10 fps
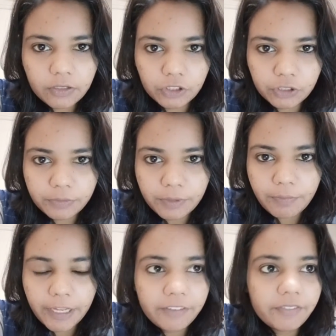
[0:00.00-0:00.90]
Question number
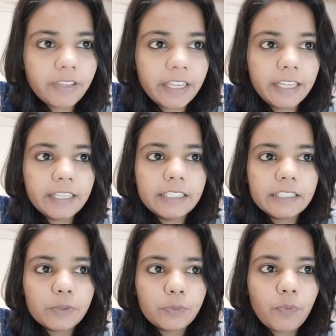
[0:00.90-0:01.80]
5A
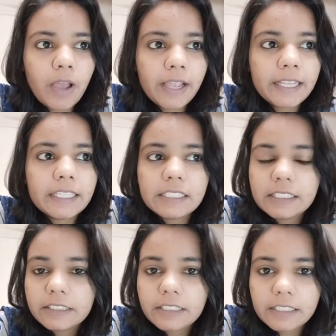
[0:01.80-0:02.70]
is, why is
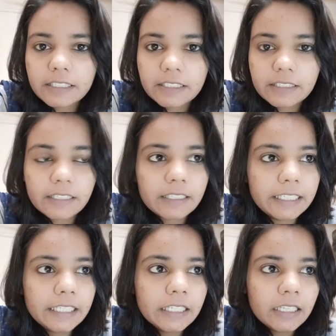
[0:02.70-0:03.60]
it
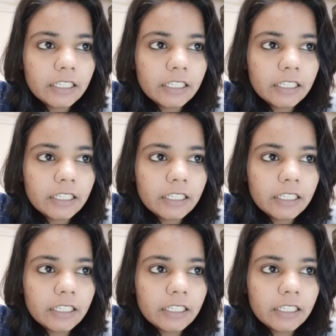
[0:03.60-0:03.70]
necessary